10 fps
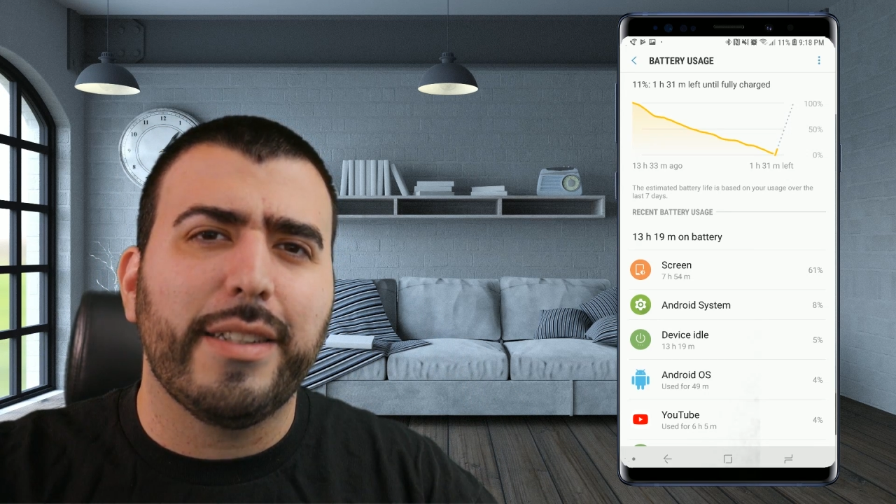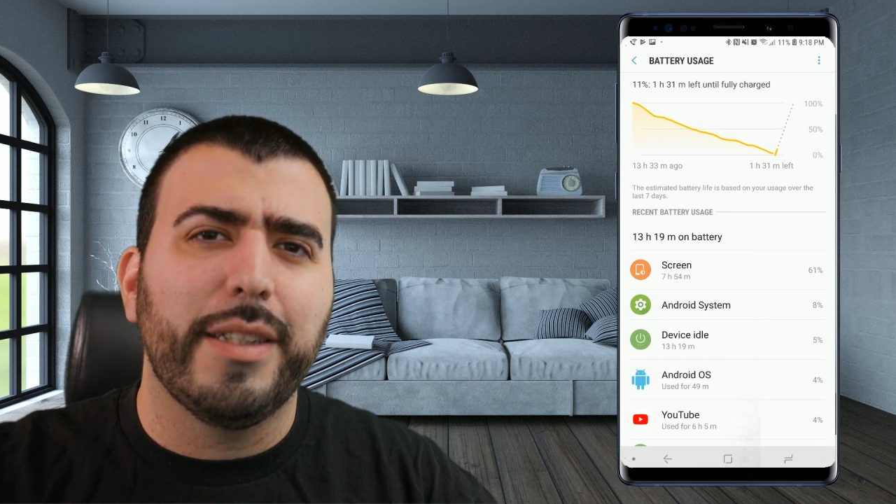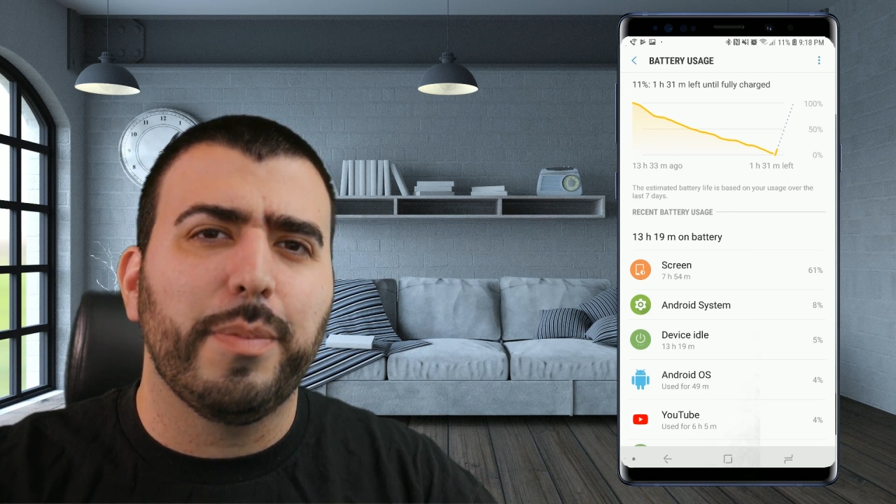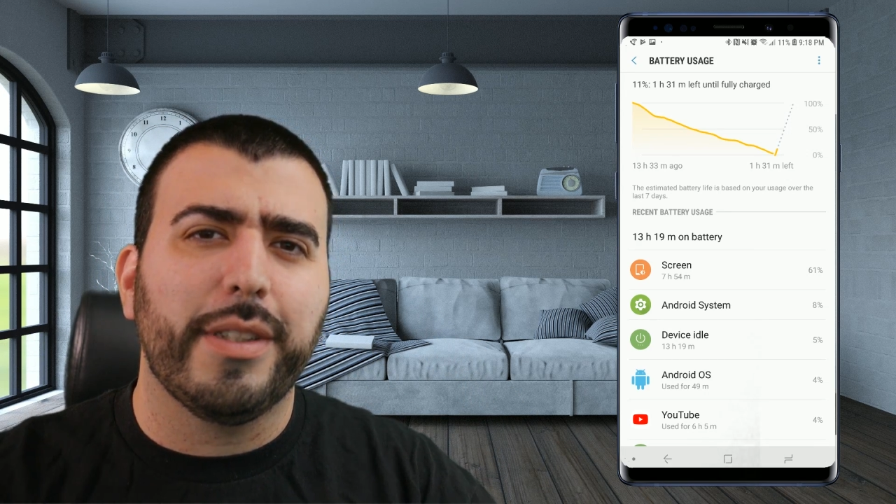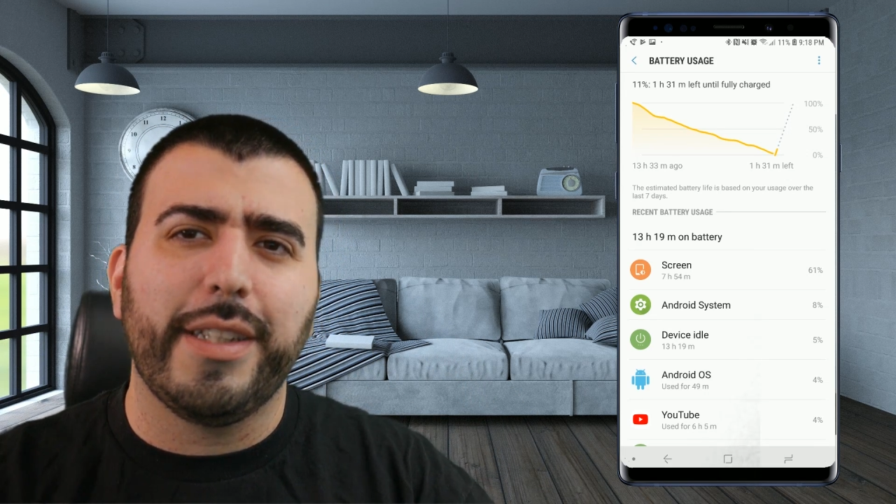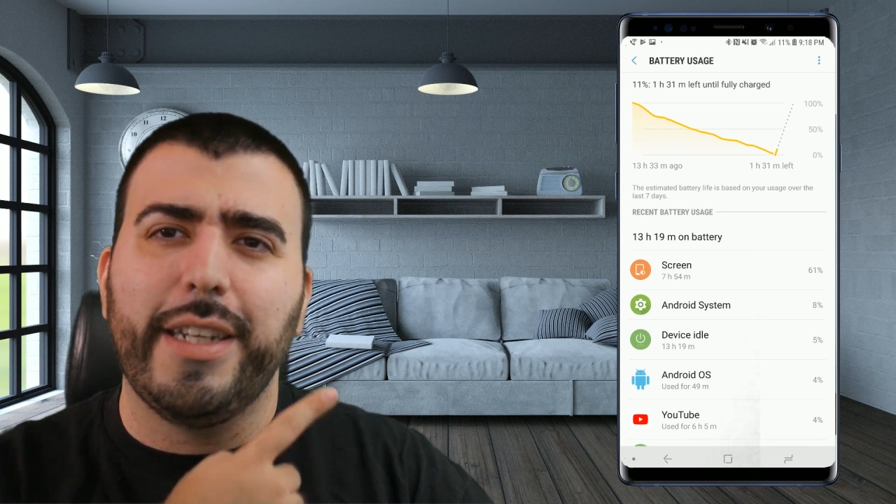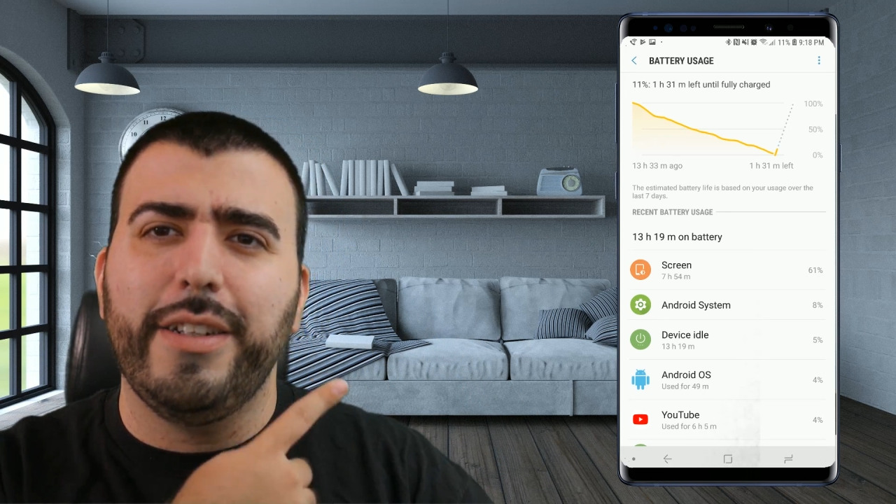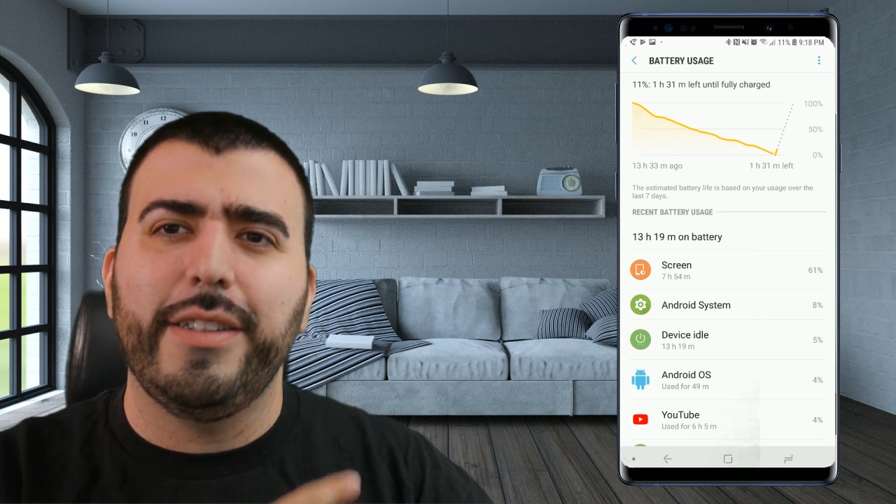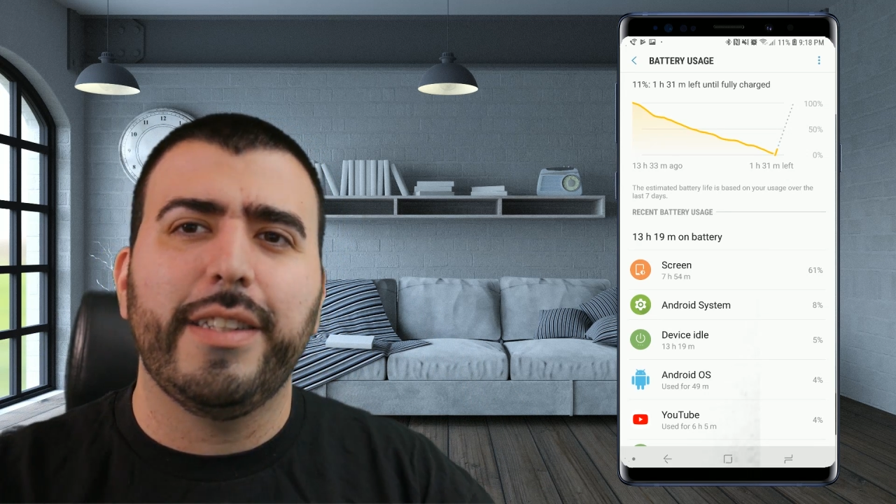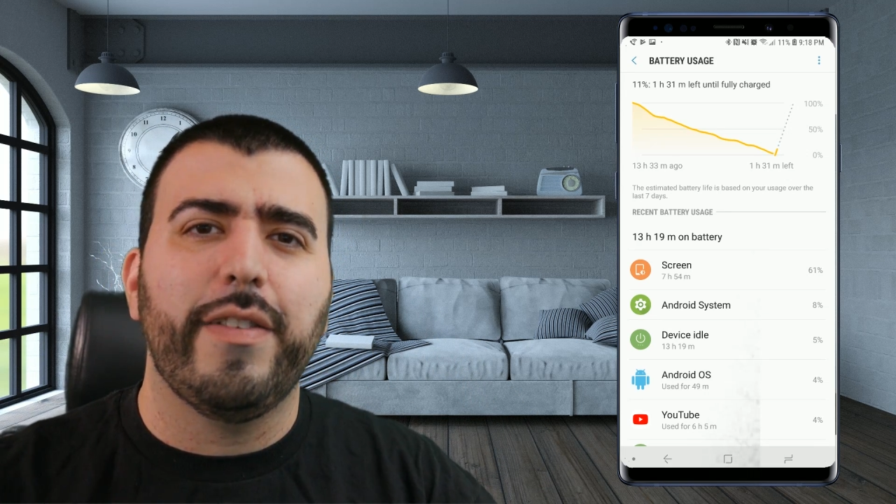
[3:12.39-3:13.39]
Tips because I
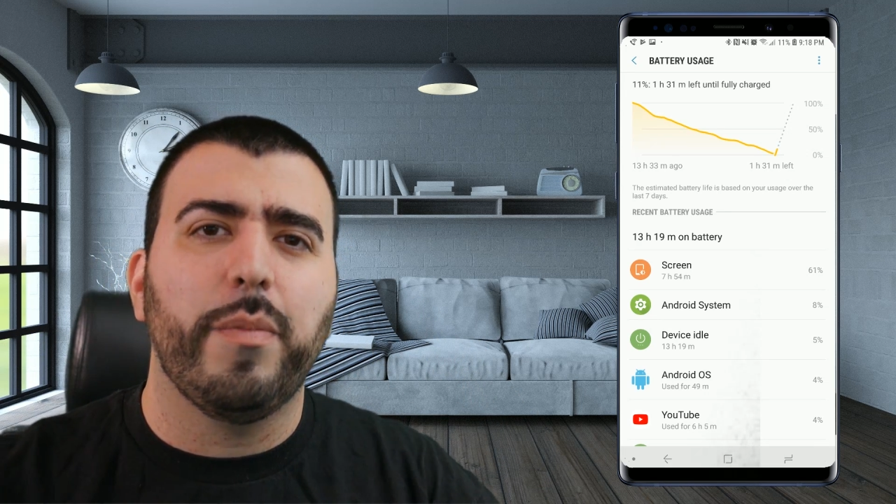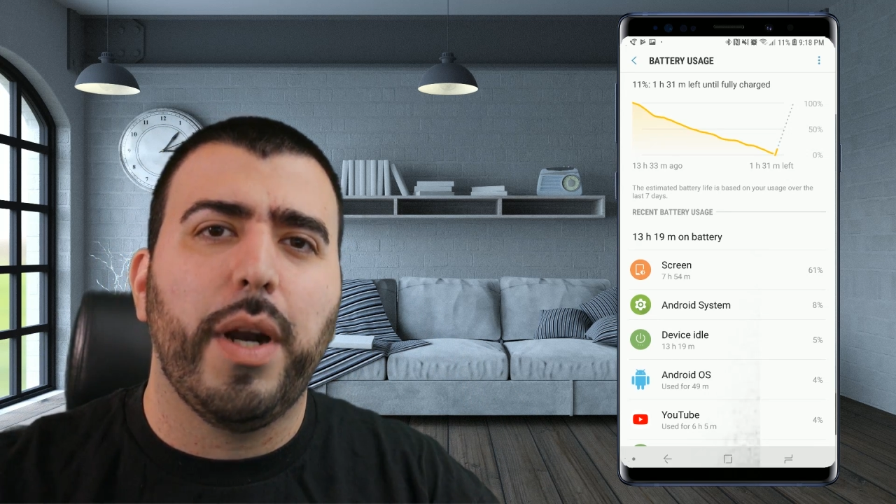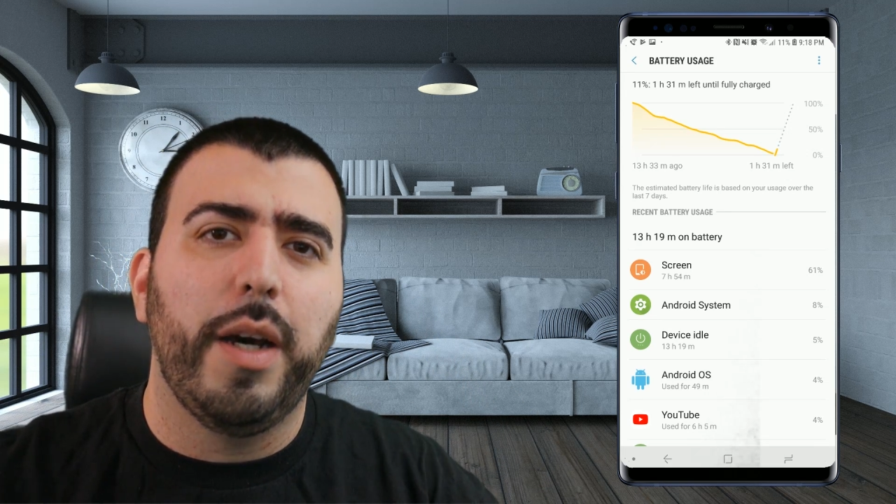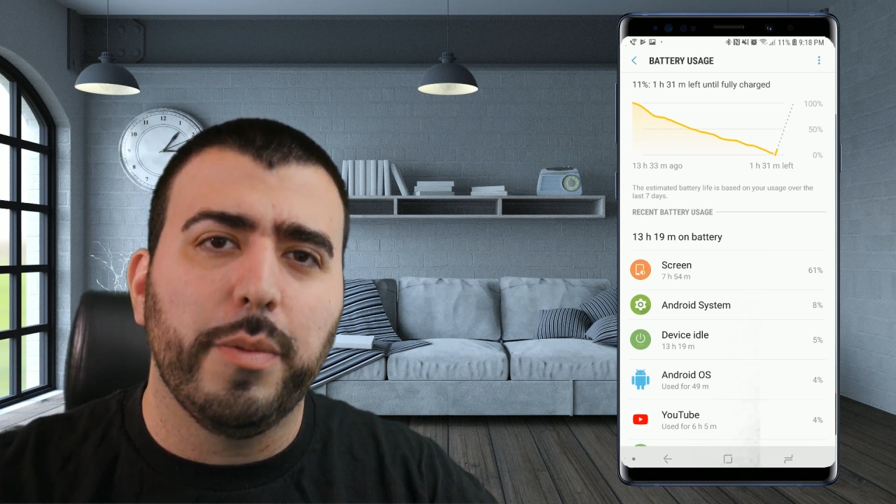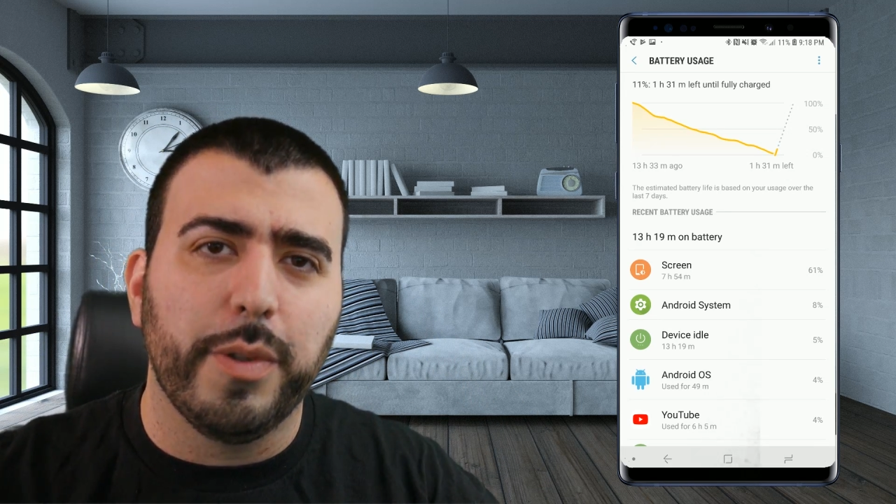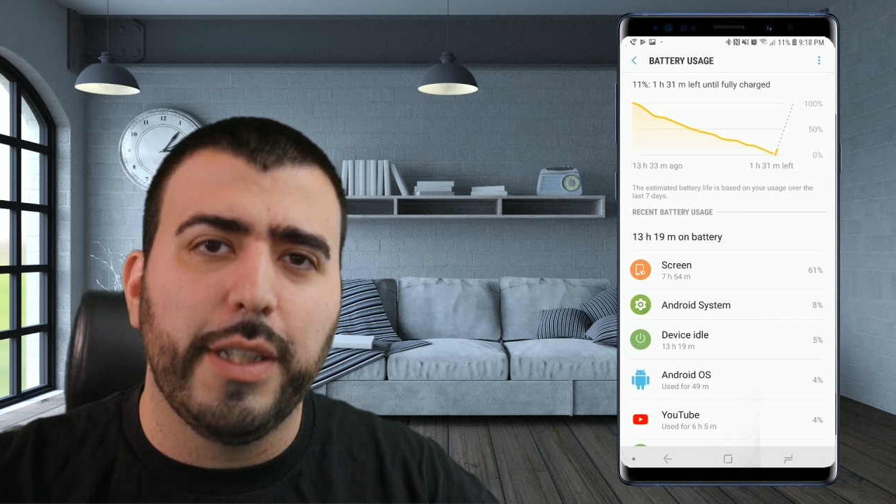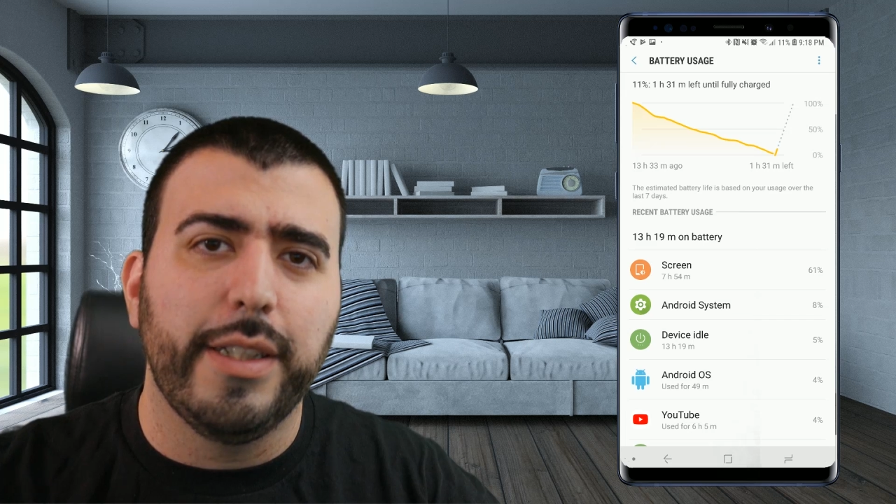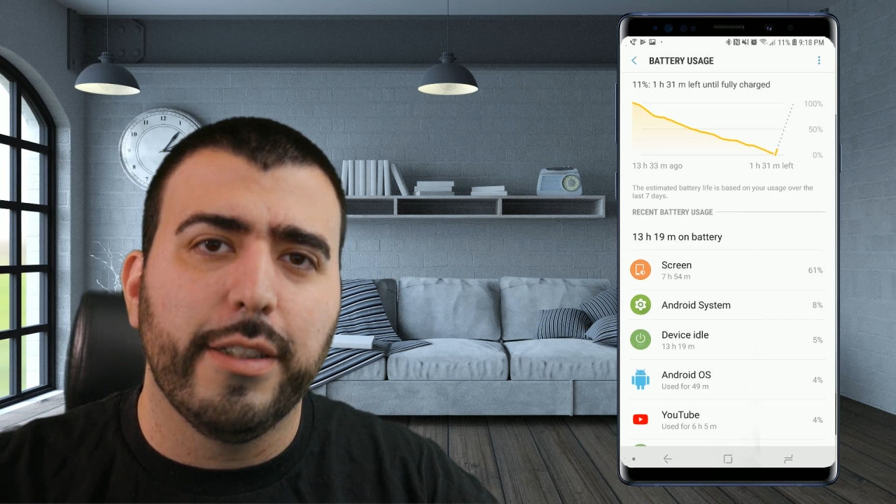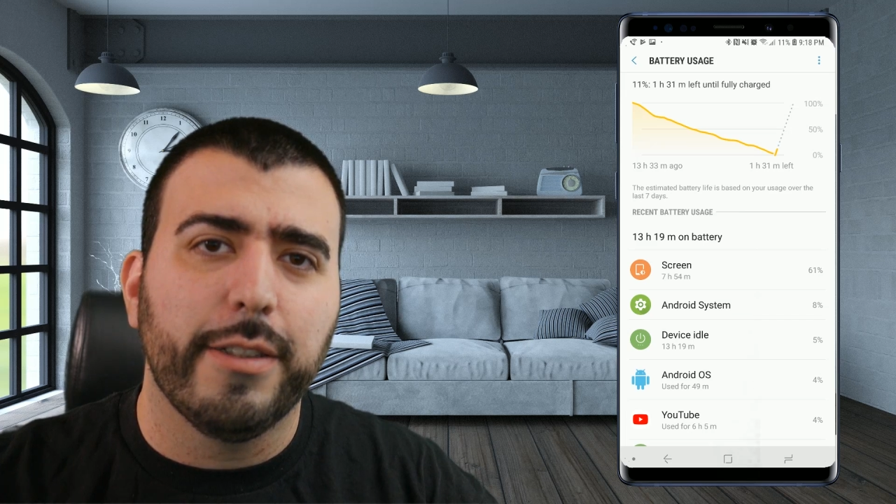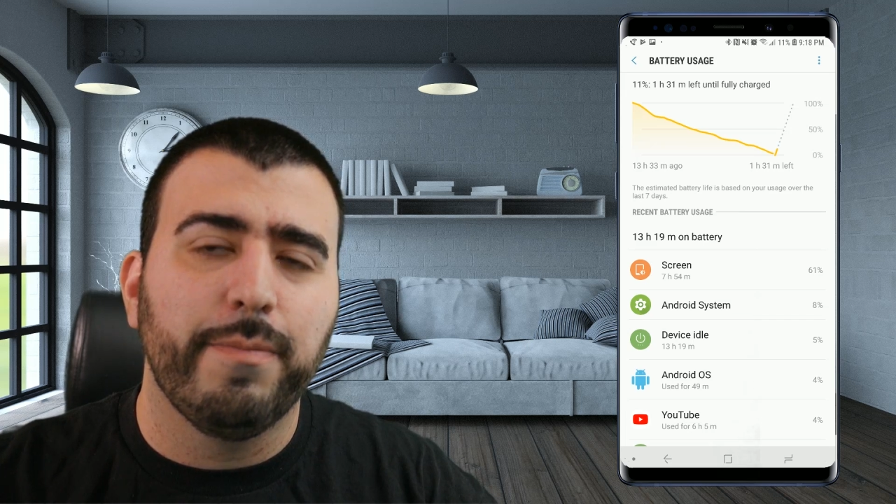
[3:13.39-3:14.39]
hear he's having problems with
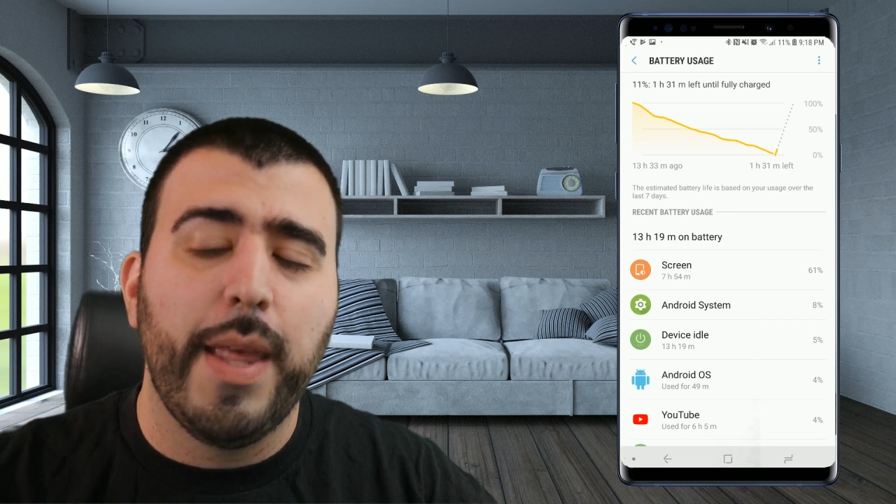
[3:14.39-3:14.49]
his.